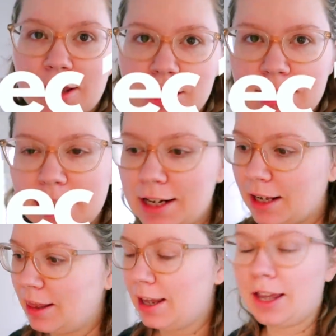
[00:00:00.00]
13,
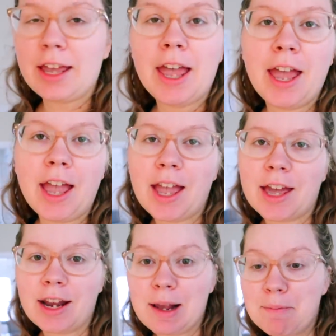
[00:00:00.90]
I think,
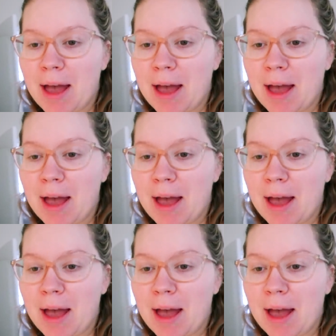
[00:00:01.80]
and I'm